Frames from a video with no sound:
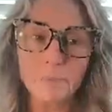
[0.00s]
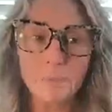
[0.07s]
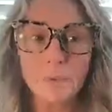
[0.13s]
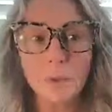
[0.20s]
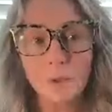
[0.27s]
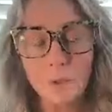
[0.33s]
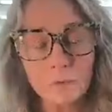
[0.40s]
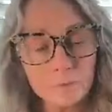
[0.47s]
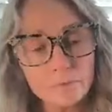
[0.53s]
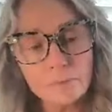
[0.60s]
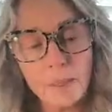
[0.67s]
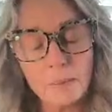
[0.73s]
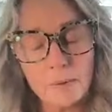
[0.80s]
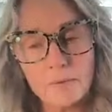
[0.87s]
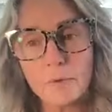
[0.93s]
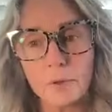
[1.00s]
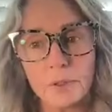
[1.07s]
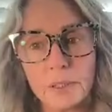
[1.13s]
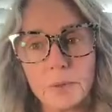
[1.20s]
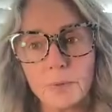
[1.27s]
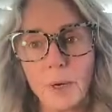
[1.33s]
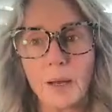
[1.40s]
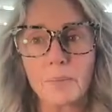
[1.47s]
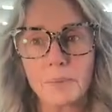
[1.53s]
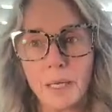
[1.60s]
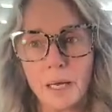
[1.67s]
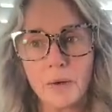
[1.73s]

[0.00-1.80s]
or maybe 4D realm now.